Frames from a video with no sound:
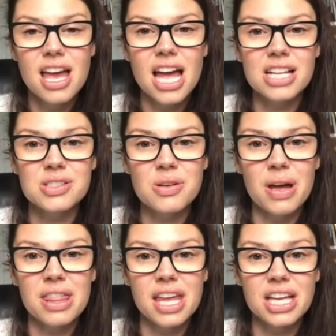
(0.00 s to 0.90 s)
And so
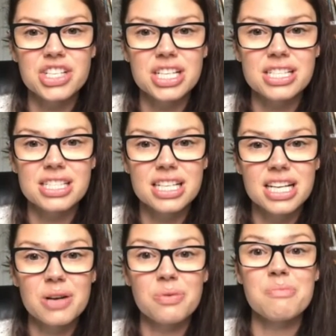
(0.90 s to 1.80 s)
I think just
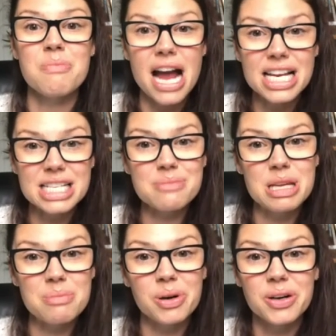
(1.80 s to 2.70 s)
reminding
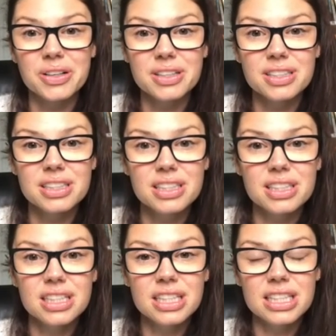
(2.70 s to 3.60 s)
people
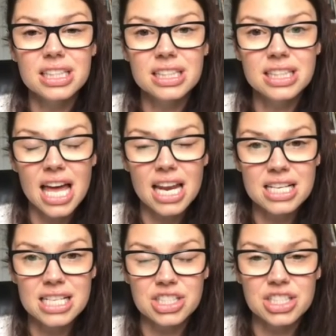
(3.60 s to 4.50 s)
that
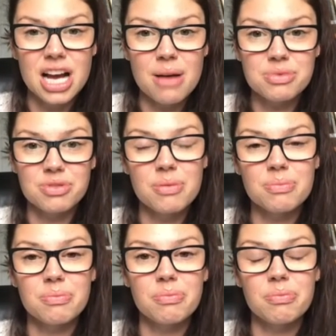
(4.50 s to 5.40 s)
addiction comes
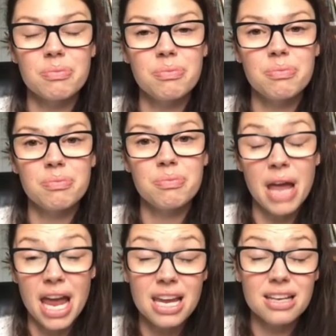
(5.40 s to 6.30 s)
from
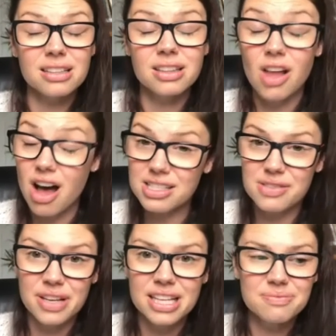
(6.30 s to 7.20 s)
pain, lots
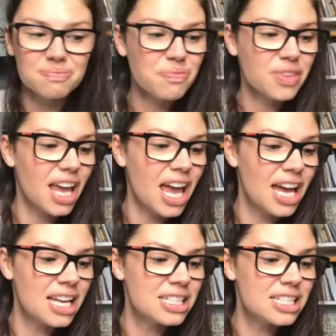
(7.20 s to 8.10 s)
of it,
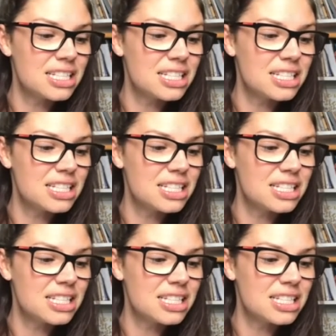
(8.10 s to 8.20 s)
and